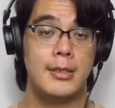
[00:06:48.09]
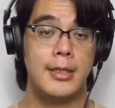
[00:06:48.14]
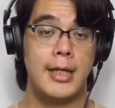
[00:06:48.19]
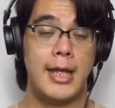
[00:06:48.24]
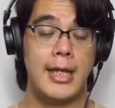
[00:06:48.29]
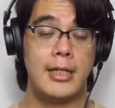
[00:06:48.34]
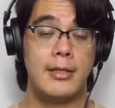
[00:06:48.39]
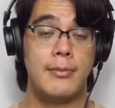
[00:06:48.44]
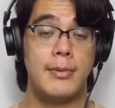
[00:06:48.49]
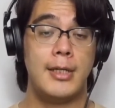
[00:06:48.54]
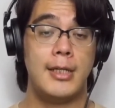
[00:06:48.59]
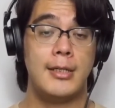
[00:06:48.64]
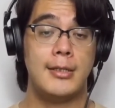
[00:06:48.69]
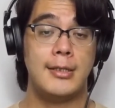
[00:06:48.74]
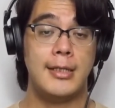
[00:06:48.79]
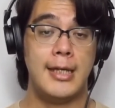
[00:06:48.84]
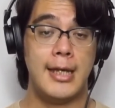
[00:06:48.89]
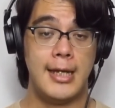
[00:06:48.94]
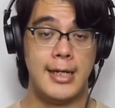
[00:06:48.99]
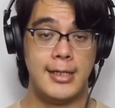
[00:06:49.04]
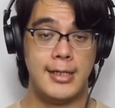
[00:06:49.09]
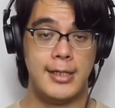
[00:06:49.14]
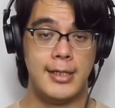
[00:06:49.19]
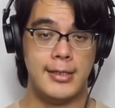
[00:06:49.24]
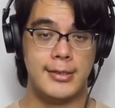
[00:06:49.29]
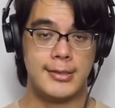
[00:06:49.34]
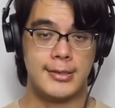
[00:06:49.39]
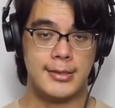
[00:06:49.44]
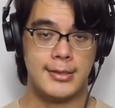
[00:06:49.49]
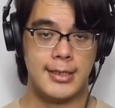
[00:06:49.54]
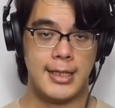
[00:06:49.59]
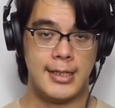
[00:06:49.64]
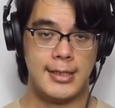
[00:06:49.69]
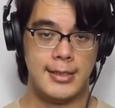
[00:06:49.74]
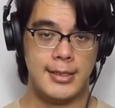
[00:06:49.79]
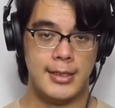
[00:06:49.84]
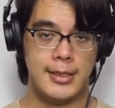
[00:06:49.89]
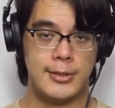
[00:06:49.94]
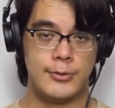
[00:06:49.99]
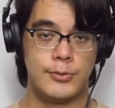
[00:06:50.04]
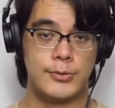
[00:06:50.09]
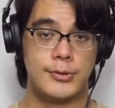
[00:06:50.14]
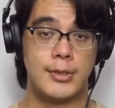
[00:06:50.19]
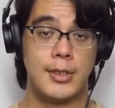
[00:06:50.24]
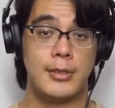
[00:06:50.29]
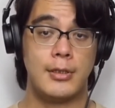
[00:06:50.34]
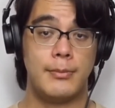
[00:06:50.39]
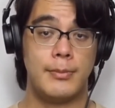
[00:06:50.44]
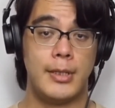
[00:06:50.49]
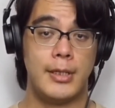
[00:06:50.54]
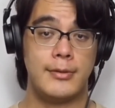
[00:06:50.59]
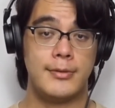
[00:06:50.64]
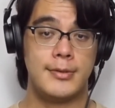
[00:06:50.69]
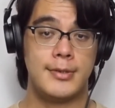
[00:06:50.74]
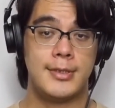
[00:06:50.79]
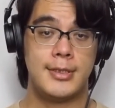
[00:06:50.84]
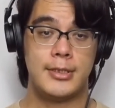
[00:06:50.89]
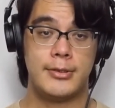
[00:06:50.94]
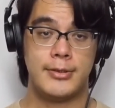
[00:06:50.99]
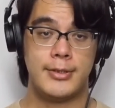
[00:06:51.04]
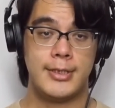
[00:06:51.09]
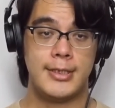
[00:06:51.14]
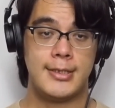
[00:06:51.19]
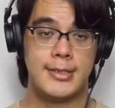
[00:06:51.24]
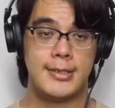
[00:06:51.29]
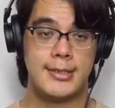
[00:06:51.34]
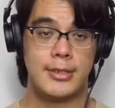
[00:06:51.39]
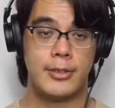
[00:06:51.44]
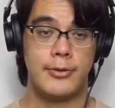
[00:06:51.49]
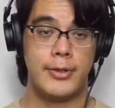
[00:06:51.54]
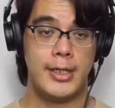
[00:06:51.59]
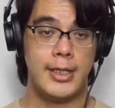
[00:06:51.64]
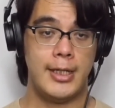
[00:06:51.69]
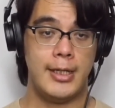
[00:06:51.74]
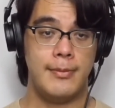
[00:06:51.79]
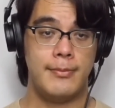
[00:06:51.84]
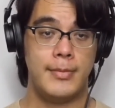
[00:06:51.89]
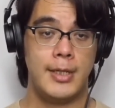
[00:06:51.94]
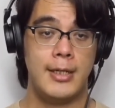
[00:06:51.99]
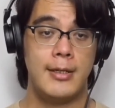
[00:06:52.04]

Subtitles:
anime in the 80s and 90s was all about serious, gritty,